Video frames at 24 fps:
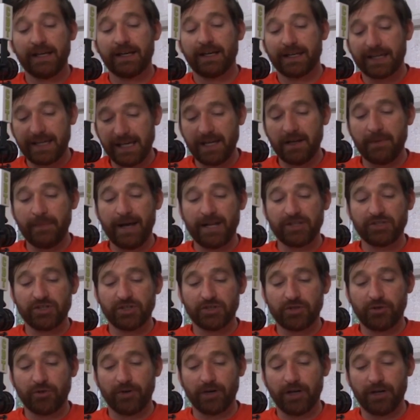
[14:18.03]
I can't imagine
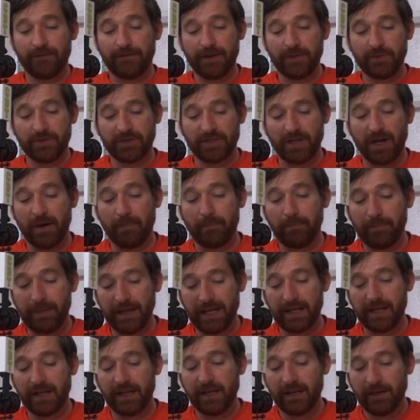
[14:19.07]
his career if he was a
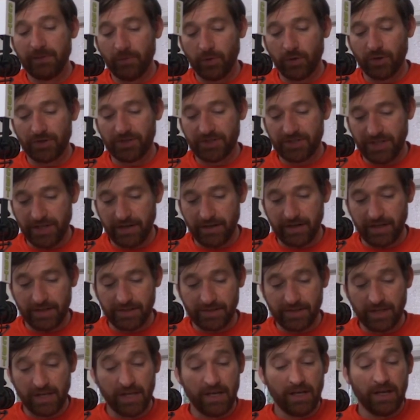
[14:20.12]
bit more
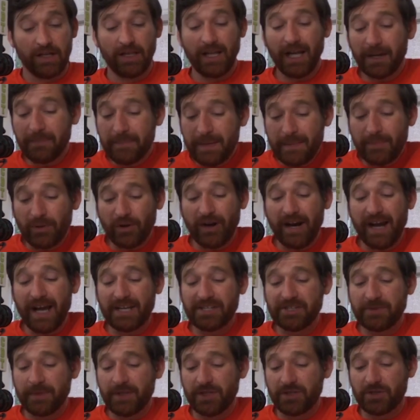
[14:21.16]
serious. A lot of people are
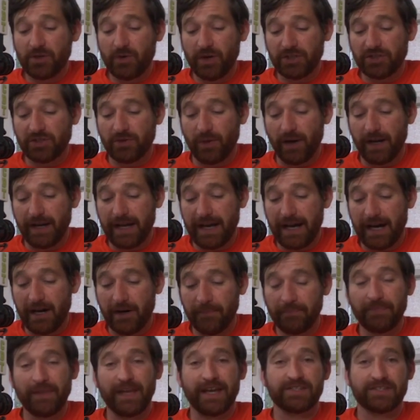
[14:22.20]
asking me this question right
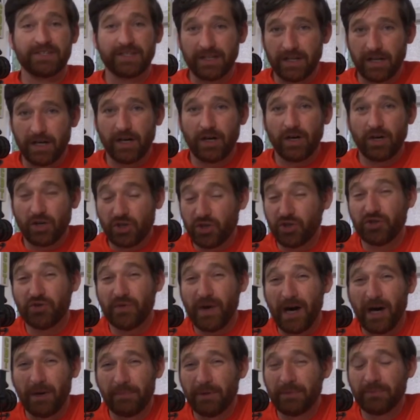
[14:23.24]
now, as in, could you
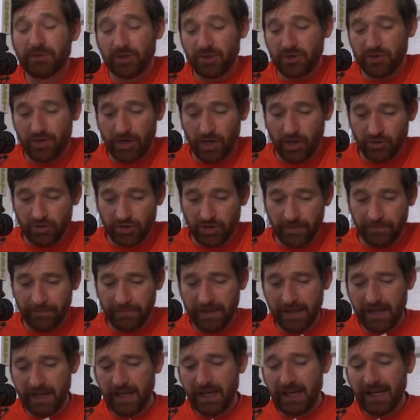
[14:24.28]
help him? Could you coach him?
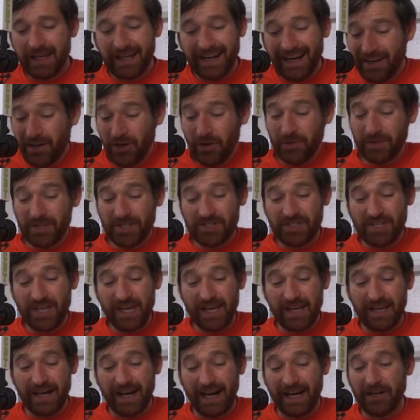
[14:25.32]
And I don't know what to
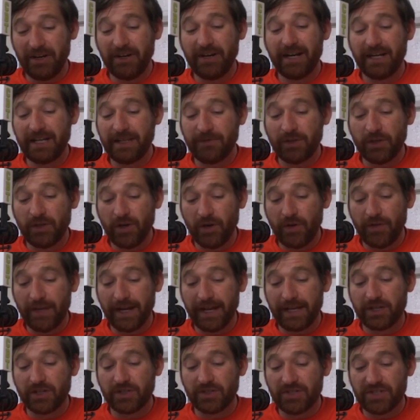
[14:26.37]
say. I do not even know that
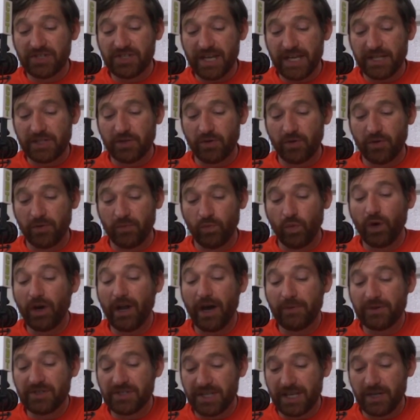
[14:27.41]
I could say to him what I
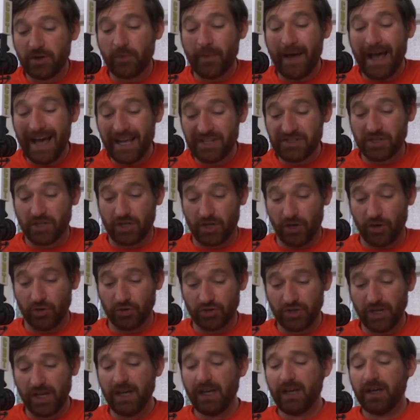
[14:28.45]
would say to him as a
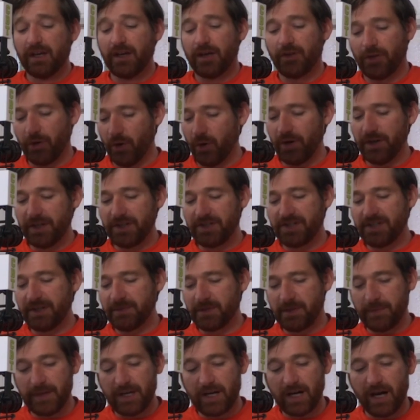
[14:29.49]
coach. Authority seems
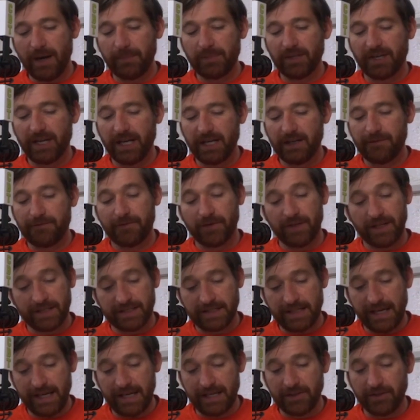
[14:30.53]
to be complicated for Nick
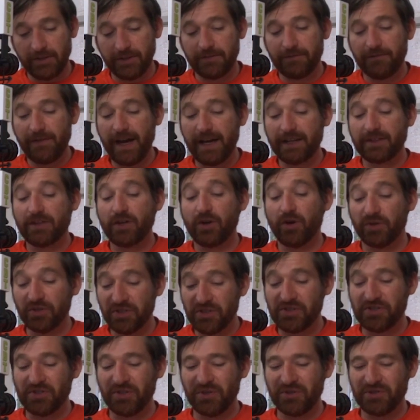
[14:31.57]
to handle. In fact, the only
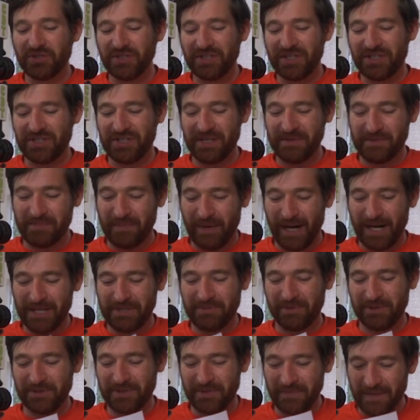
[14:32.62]
solution that seems
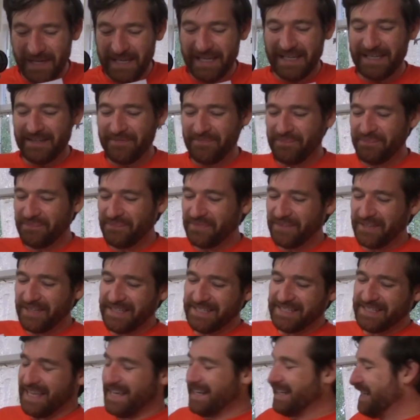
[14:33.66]
possible to me
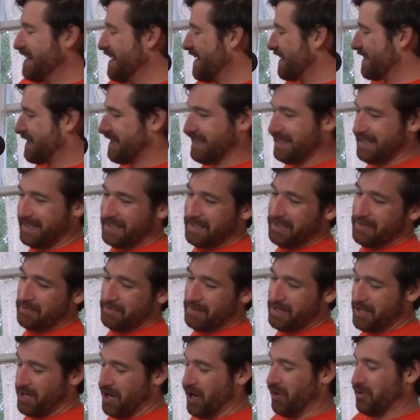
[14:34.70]
is that Nick
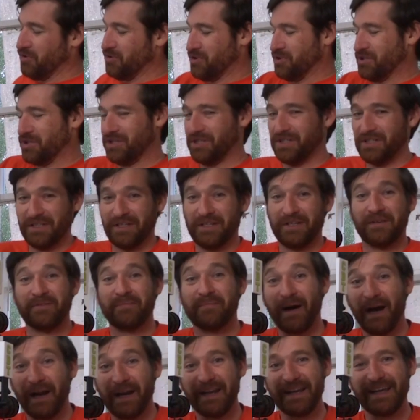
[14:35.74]
be coached
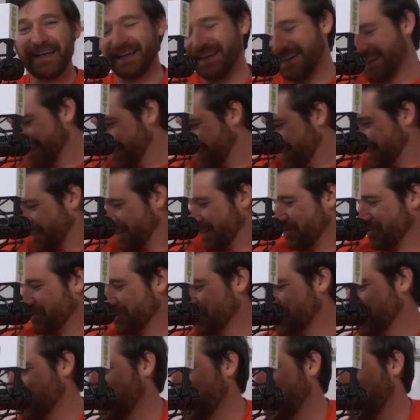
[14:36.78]
by Nick.
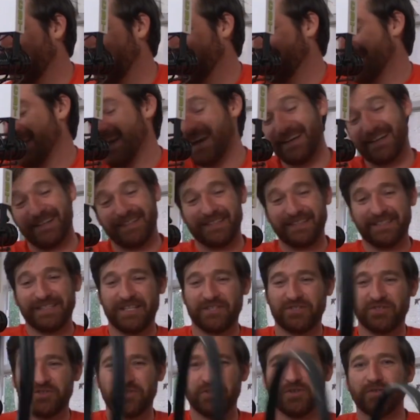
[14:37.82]
Which, I think
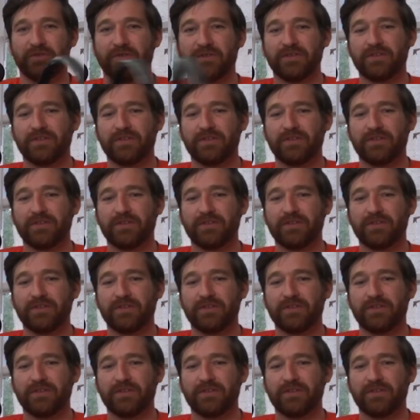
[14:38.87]
that's true.